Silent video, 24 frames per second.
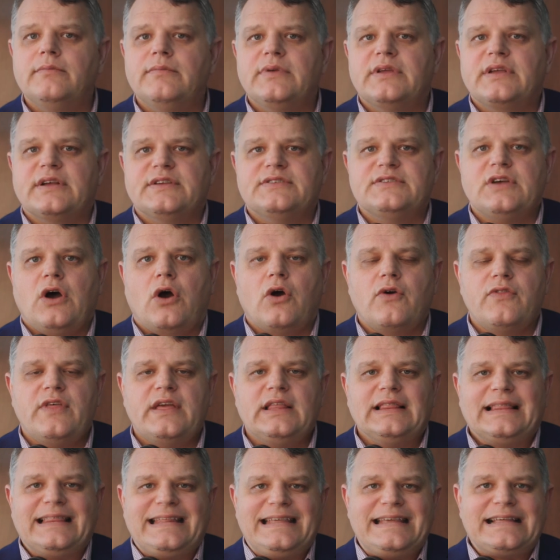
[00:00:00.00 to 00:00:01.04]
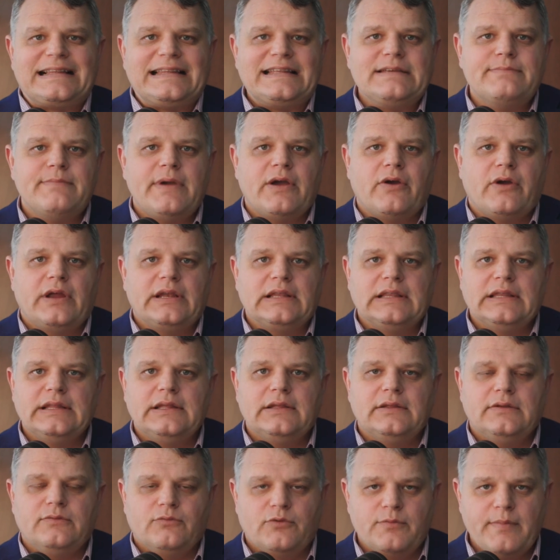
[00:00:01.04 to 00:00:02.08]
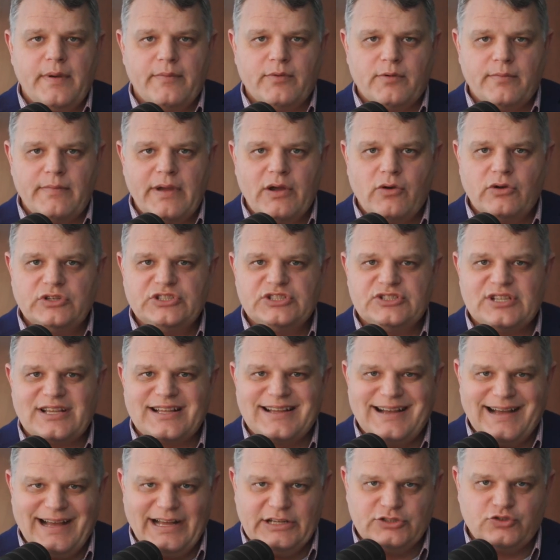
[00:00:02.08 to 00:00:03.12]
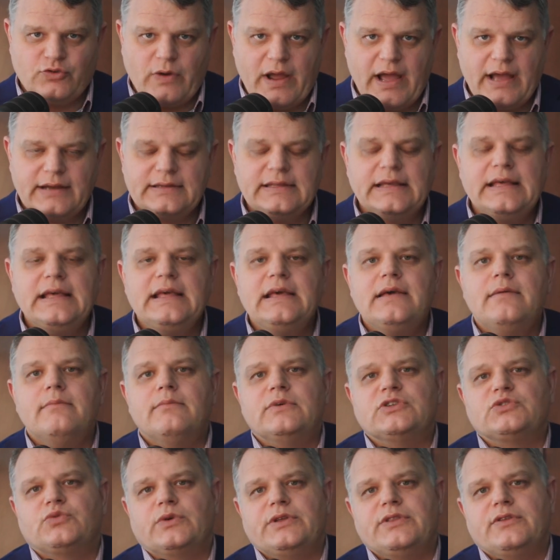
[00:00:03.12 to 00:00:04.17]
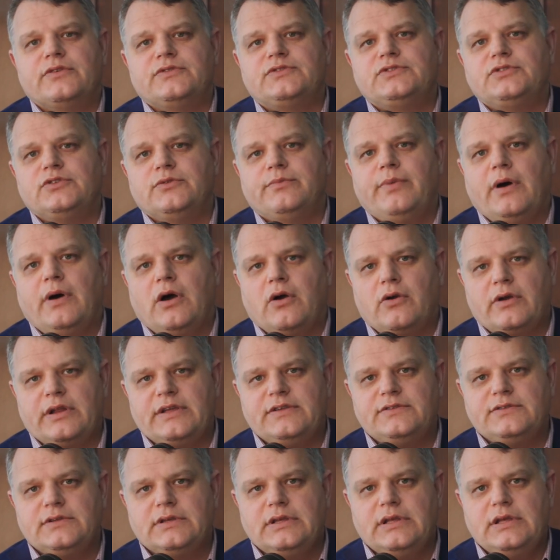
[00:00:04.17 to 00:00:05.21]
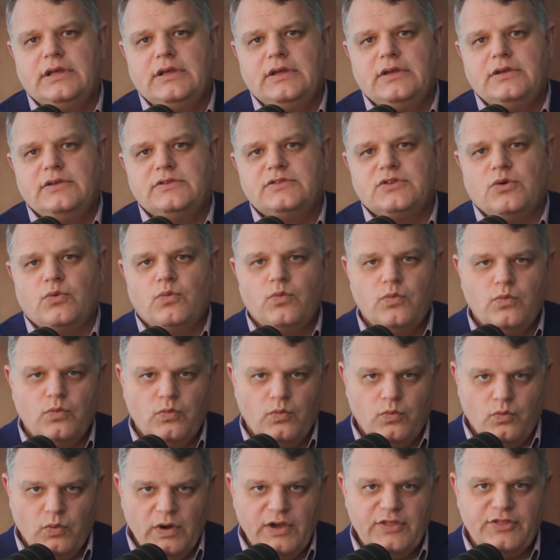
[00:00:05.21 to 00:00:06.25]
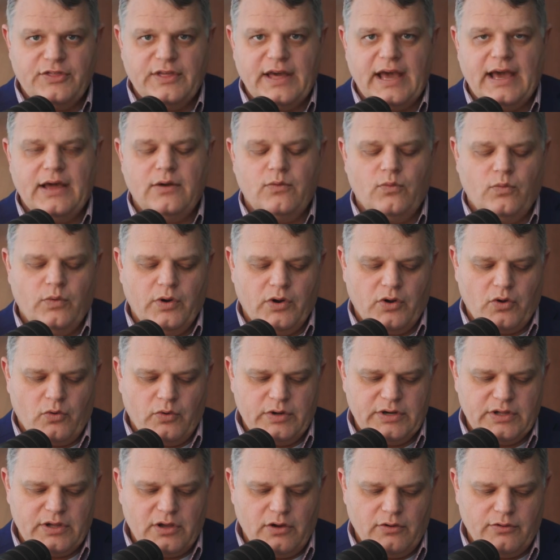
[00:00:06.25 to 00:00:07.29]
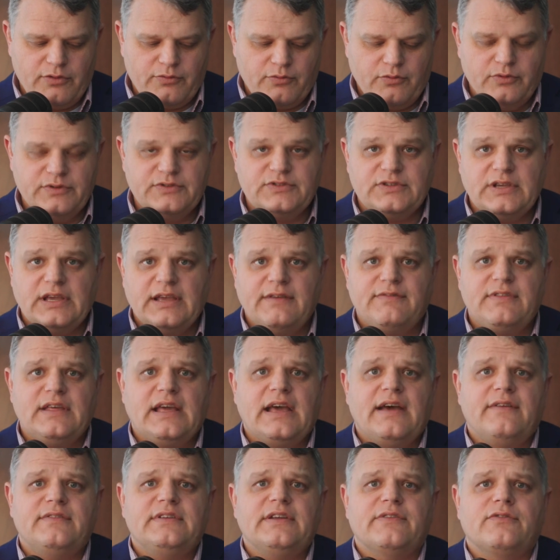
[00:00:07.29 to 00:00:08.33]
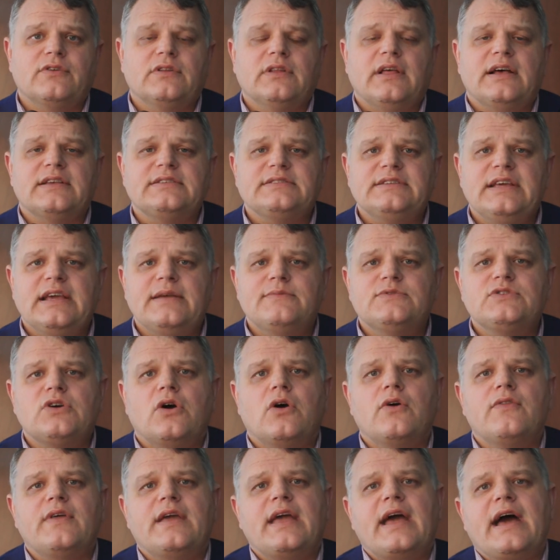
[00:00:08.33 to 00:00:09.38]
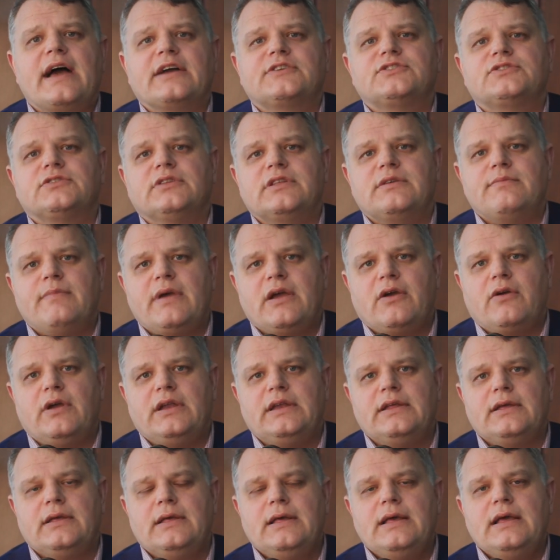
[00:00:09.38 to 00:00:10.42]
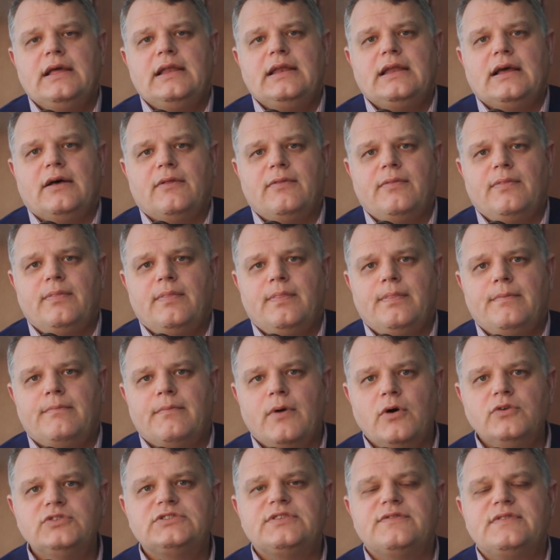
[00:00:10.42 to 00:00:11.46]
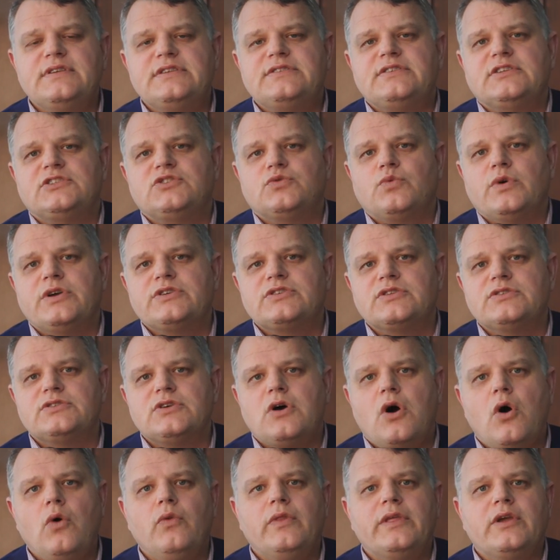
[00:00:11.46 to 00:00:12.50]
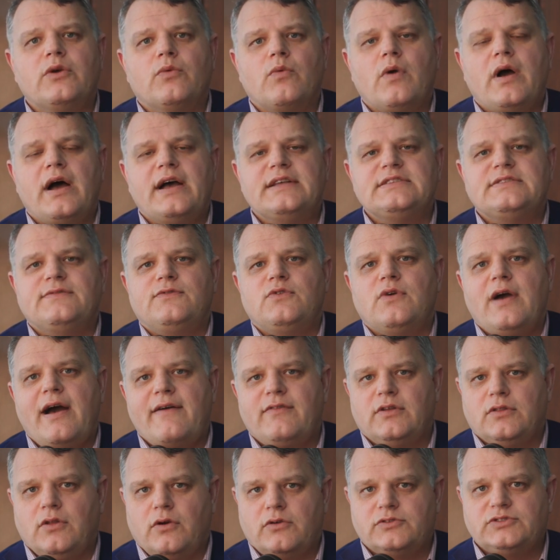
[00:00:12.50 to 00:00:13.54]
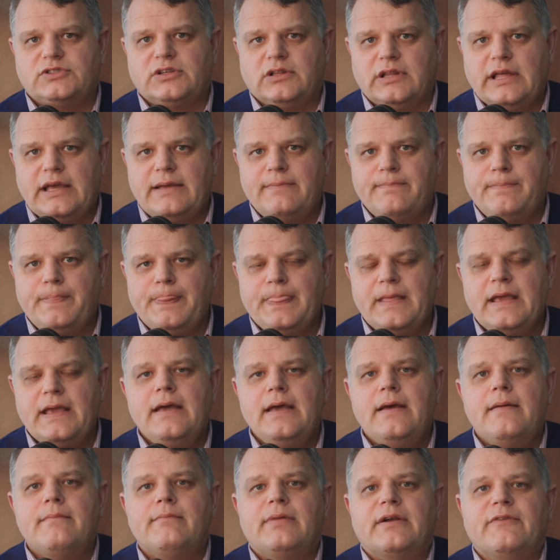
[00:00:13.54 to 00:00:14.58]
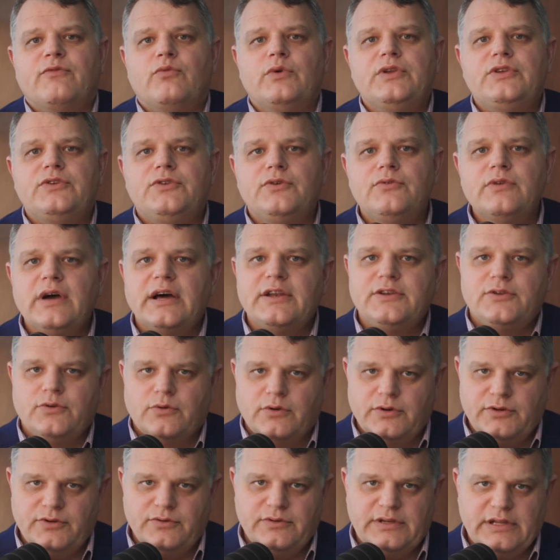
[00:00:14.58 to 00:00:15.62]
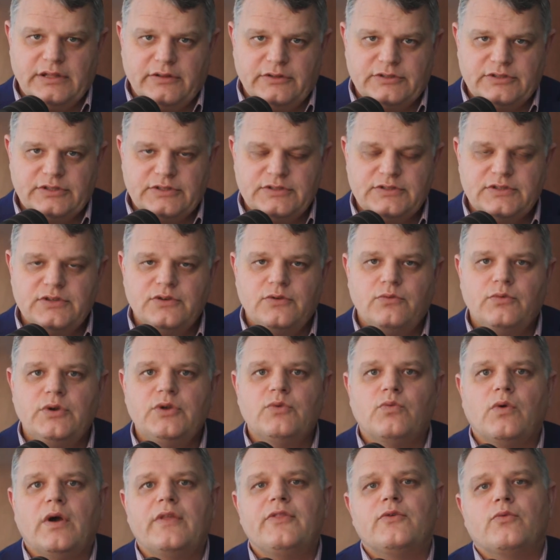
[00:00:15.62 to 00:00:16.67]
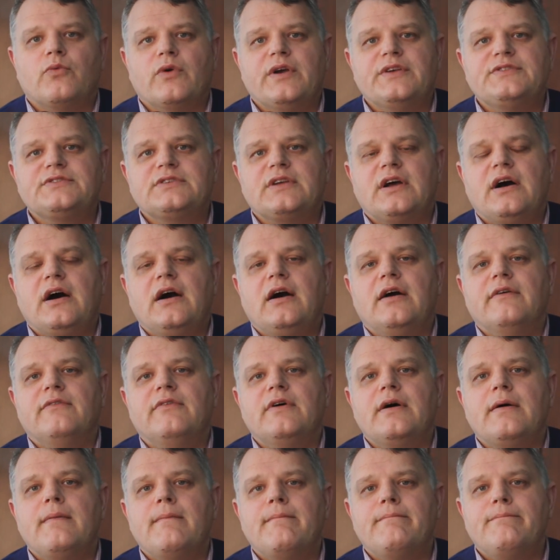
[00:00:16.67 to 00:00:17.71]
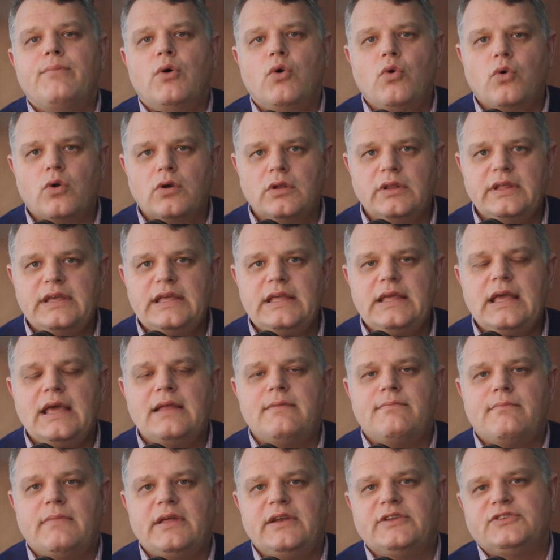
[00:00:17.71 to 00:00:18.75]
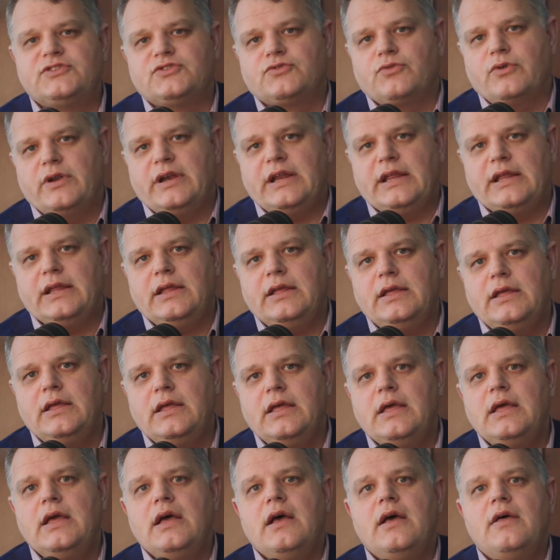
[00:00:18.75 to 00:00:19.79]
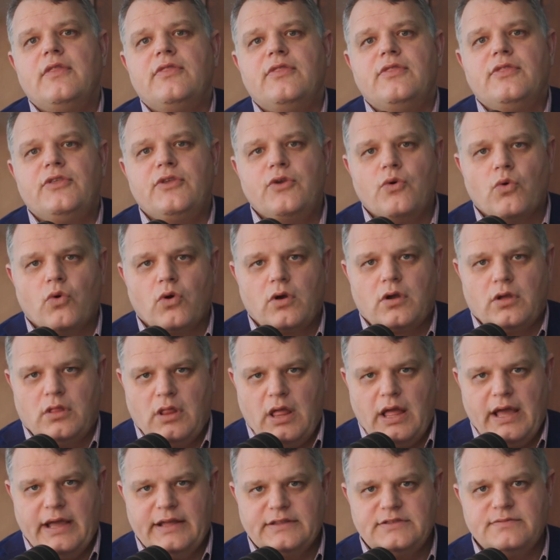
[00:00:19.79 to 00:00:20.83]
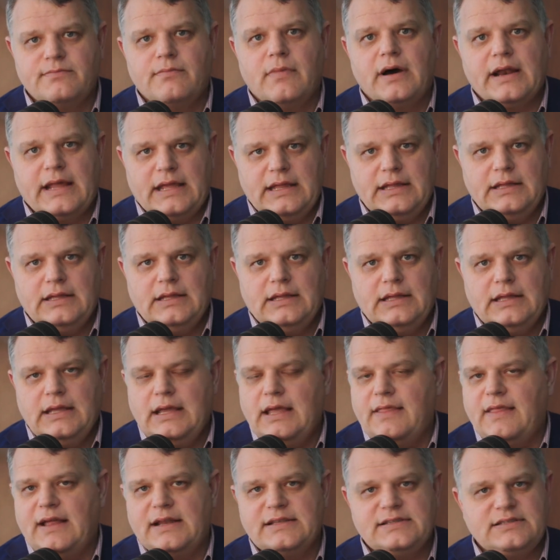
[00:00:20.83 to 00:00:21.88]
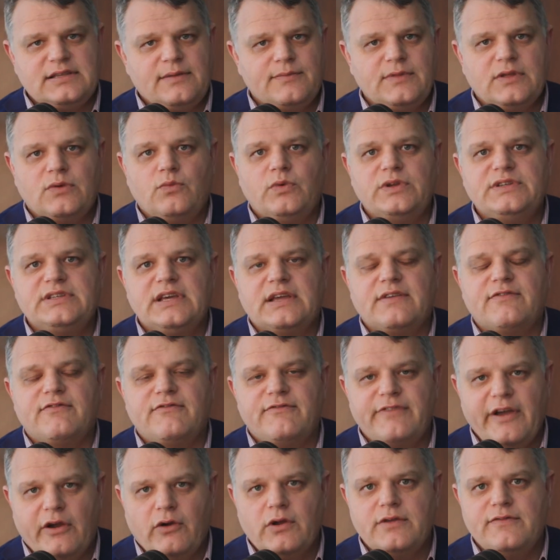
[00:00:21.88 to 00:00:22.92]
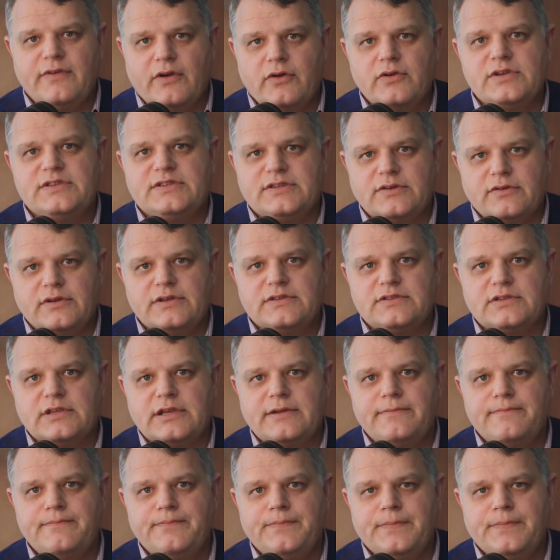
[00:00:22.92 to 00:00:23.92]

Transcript: Because are they legally married? Remember, marriage is a contract between those two parties. So with that, we're going to go through and say if they have different last names, are they actually married? Now, most of these situations only arise if you have a large claim. But if we do not do our due diligence, we run the risk of poorly administrating your client's money. And that is something we take very, very seriously.